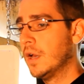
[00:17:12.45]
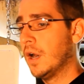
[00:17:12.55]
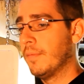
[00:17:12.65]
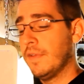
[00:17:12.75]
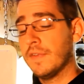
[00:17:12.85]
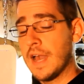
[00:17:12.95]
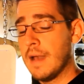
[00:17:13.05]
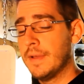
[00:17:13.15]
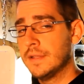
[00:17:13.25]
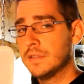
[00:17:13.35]
Um, if you have
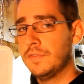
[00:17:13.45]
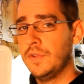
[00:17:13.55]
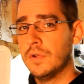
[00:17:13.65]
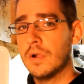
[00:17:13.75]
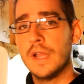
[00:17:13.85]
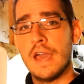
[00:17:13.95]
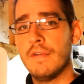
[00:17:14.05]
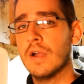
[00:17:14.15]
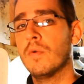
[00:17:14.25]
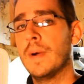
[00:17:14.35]
comments, if you already have
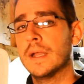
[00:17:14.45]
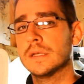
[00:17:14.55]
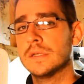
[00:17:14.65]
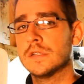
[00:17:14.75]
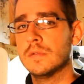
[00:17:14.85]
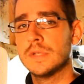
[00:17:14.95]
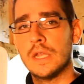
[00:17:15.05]
aquaponic systems,